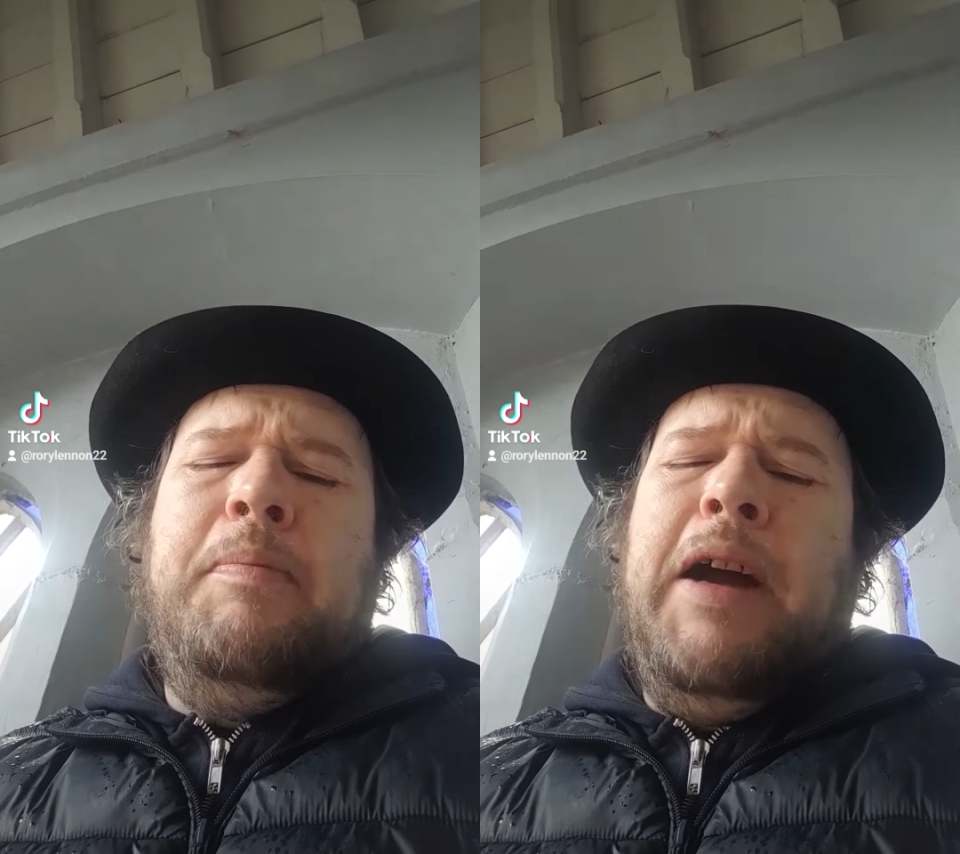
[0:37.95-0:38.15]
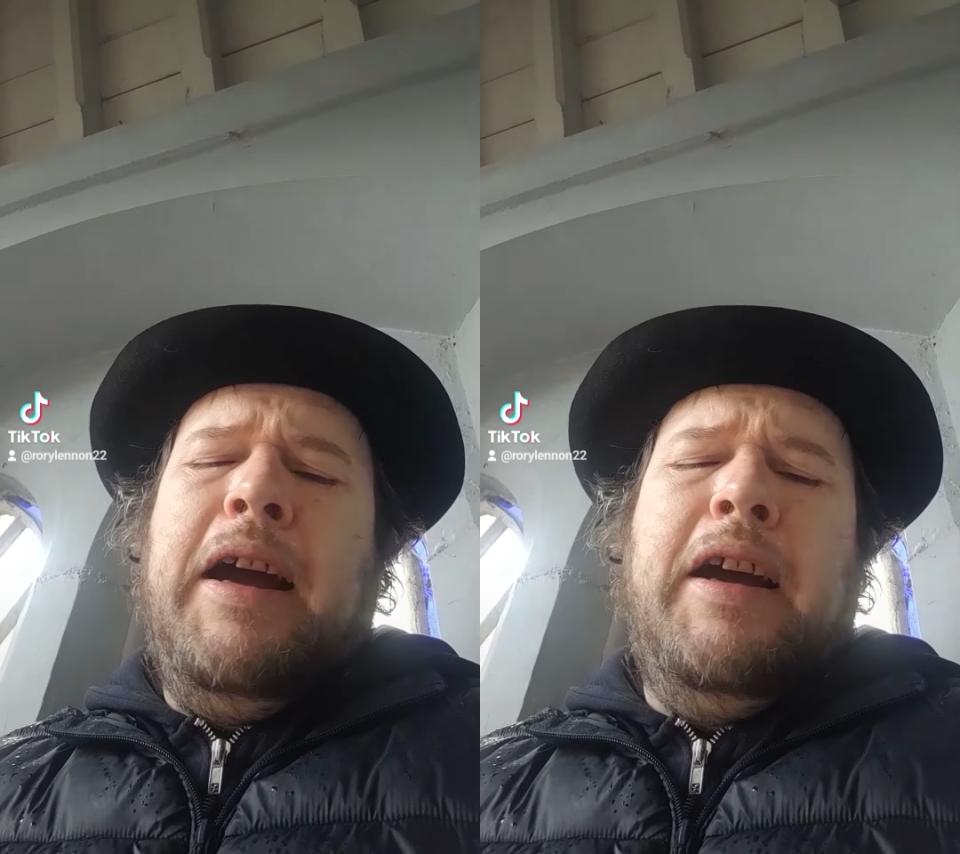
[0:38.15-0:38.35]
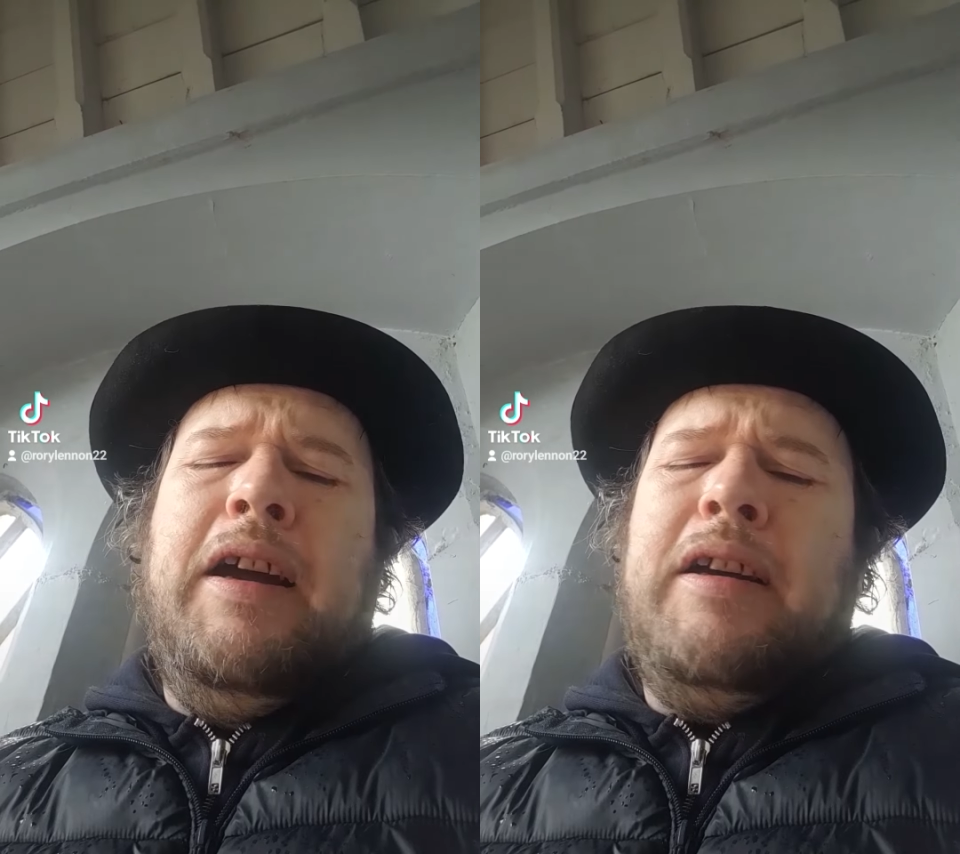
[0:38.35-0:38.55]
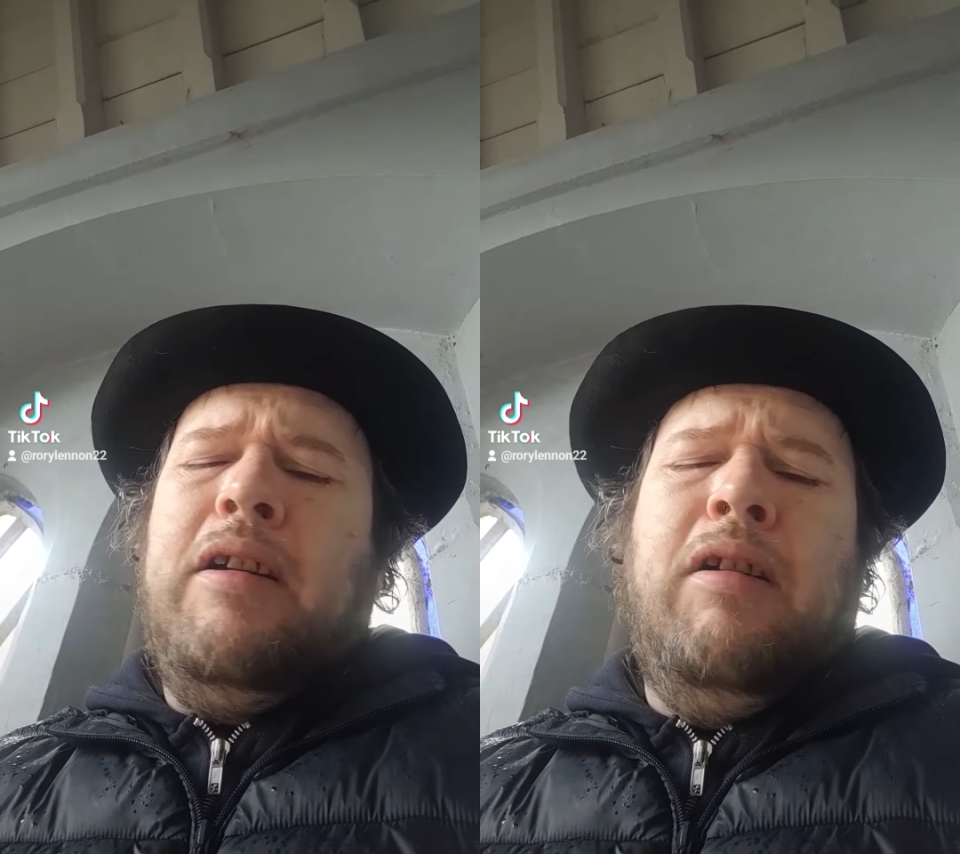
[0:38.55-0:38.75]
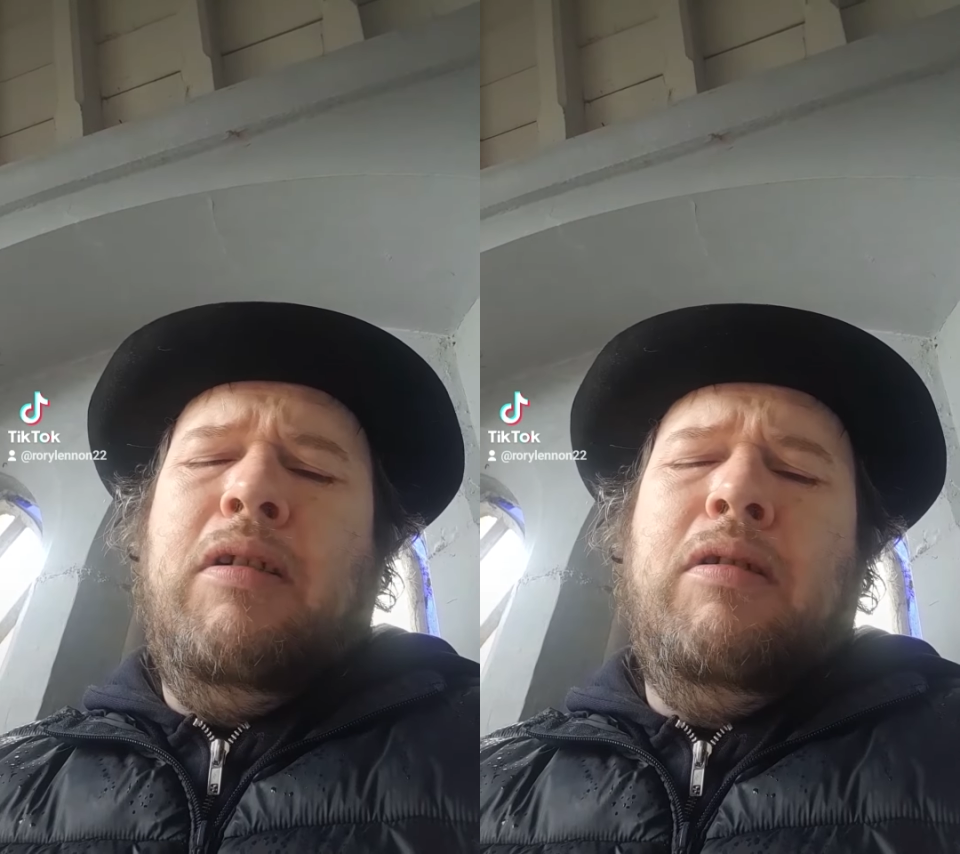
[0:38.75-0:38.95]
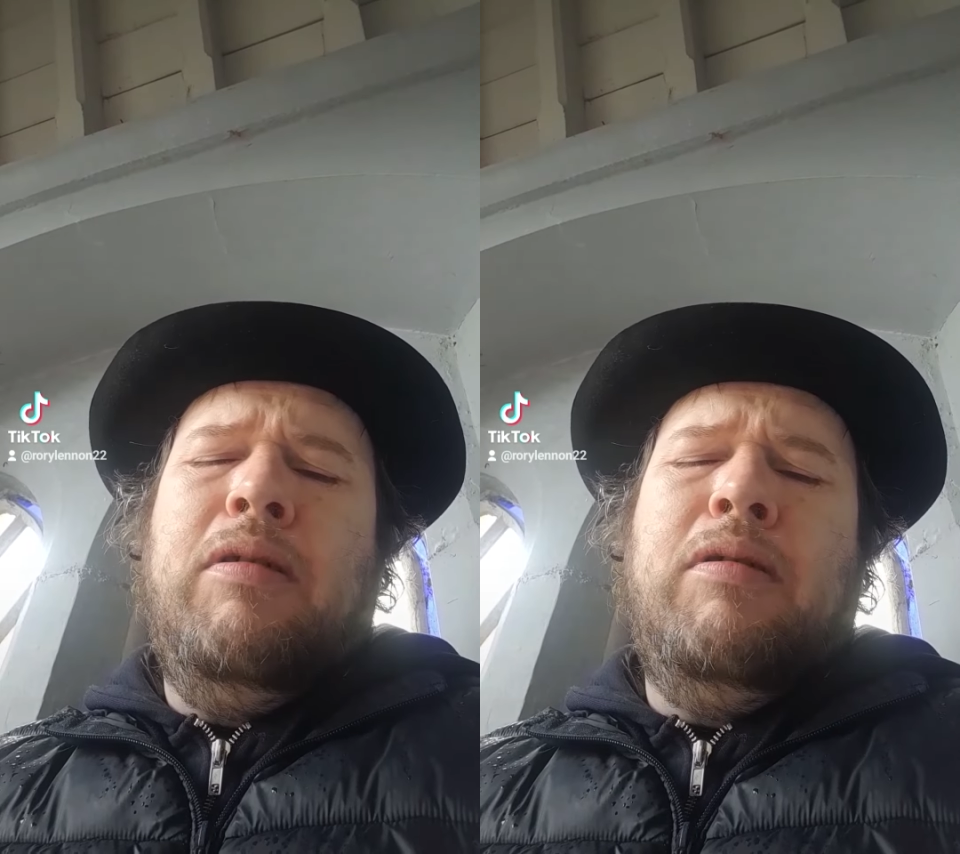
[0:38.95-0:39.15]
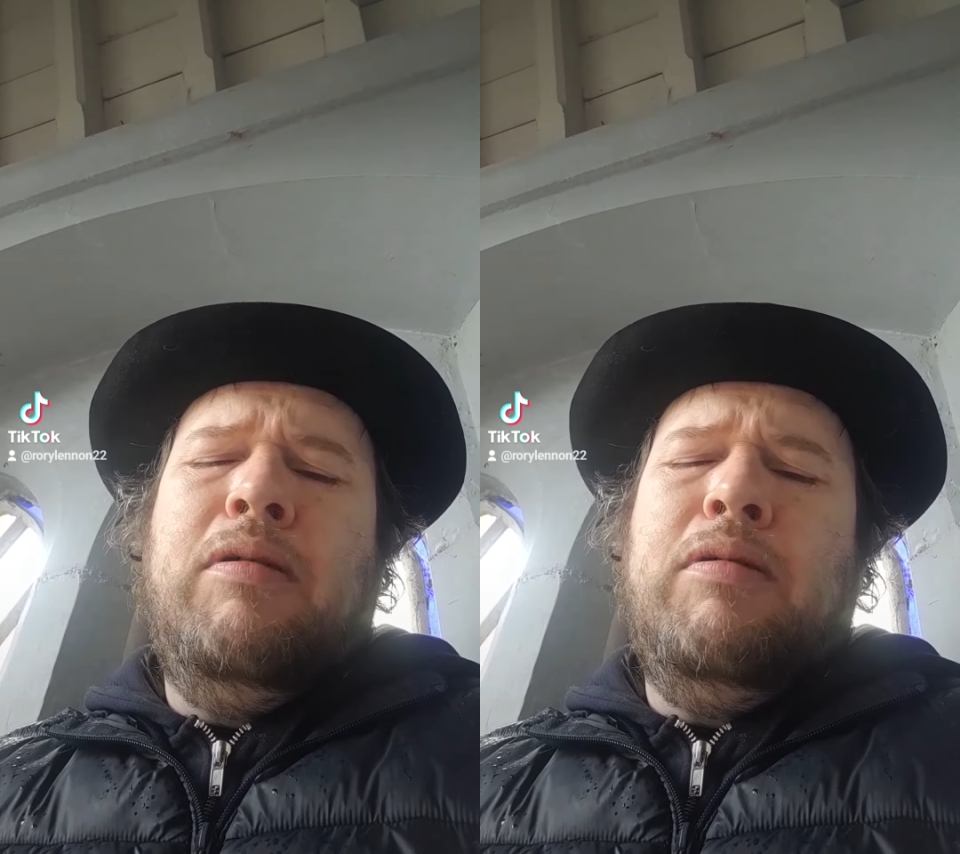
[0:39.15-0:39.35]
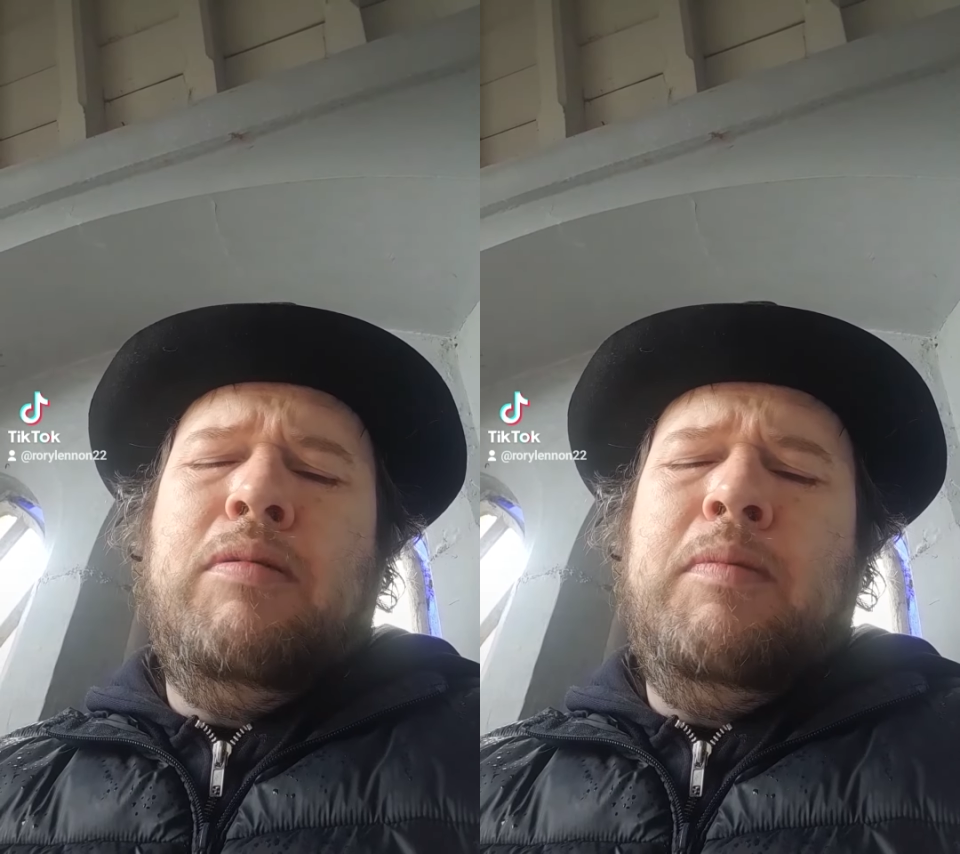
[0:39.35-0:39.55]
back
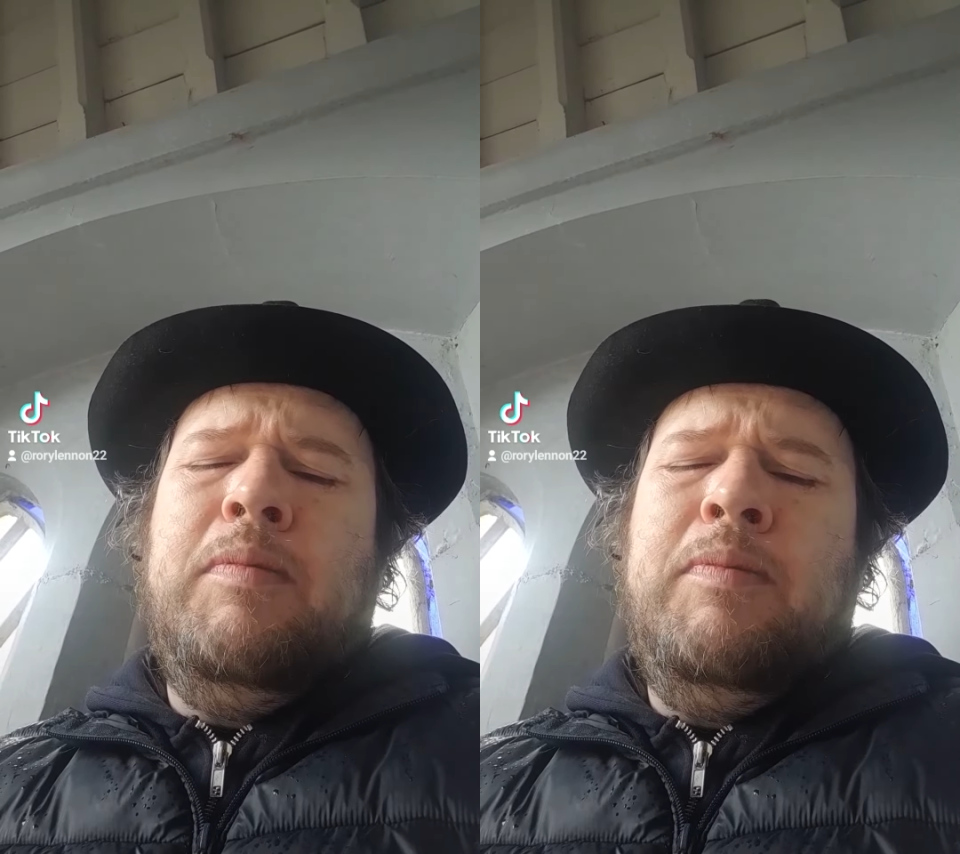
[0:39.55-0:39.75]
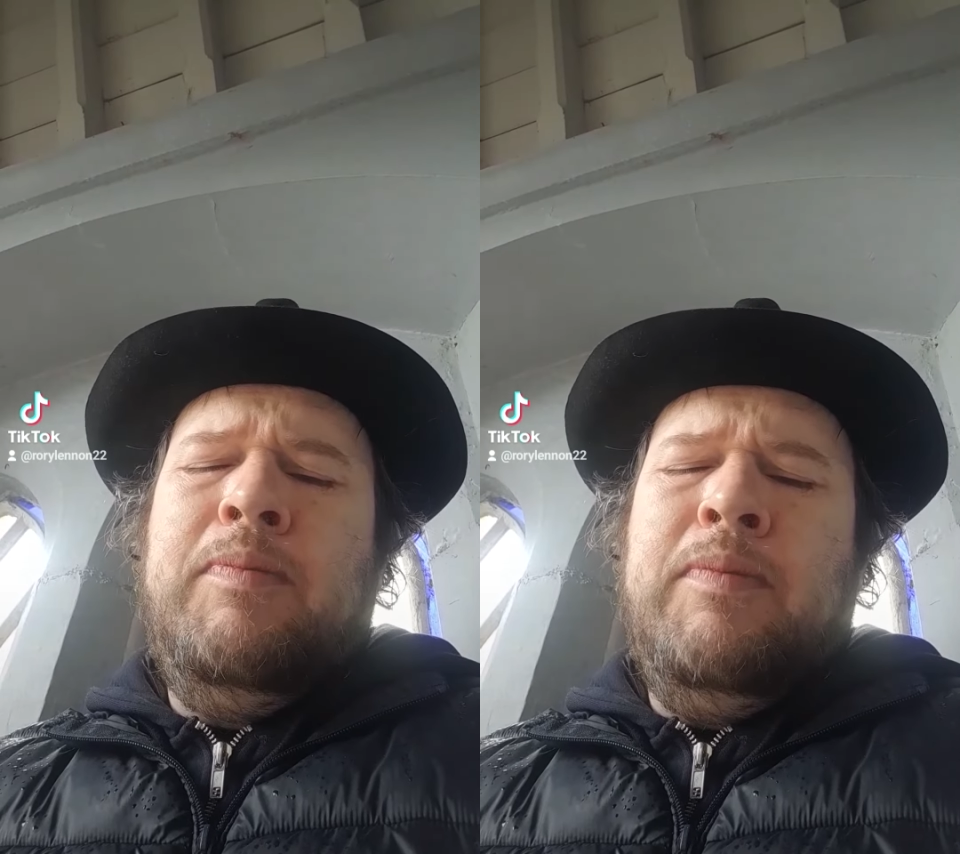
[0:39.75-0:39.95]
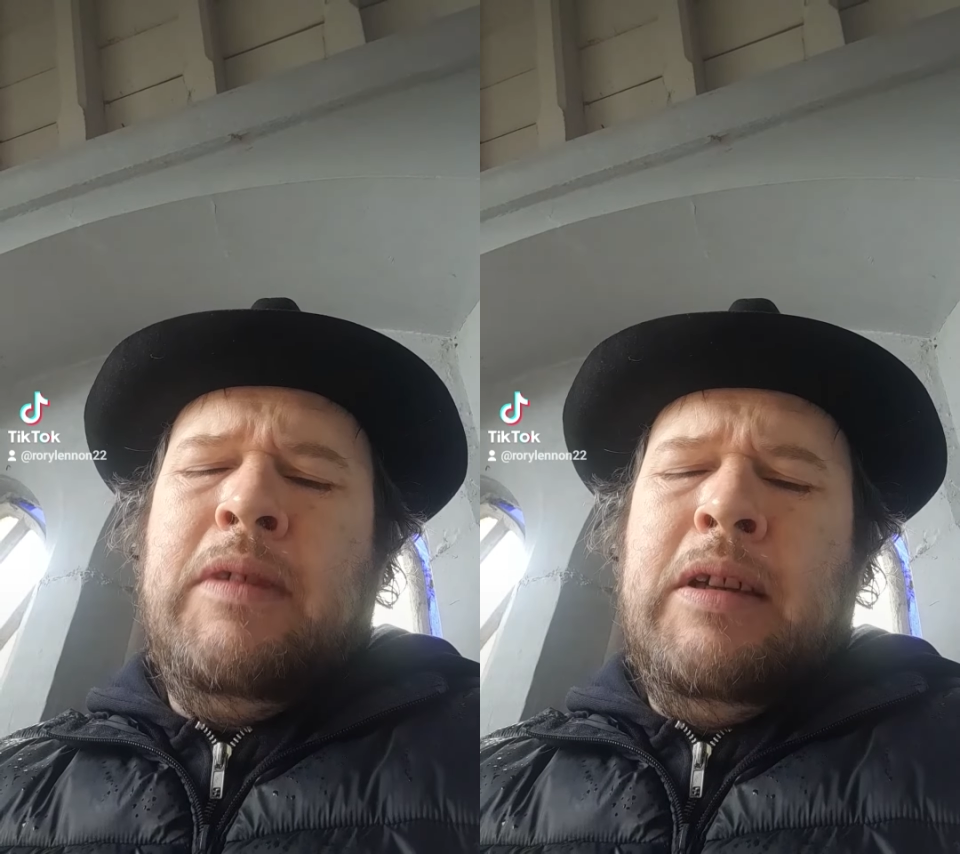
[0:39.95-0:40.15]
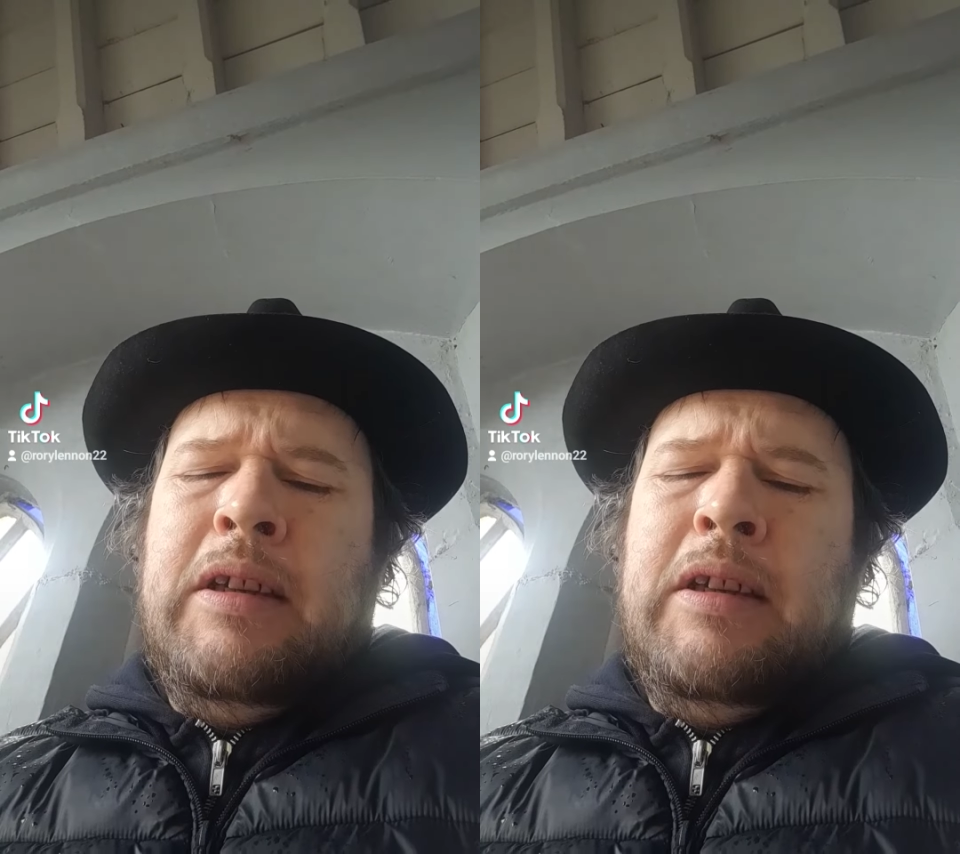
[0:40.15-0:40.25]
home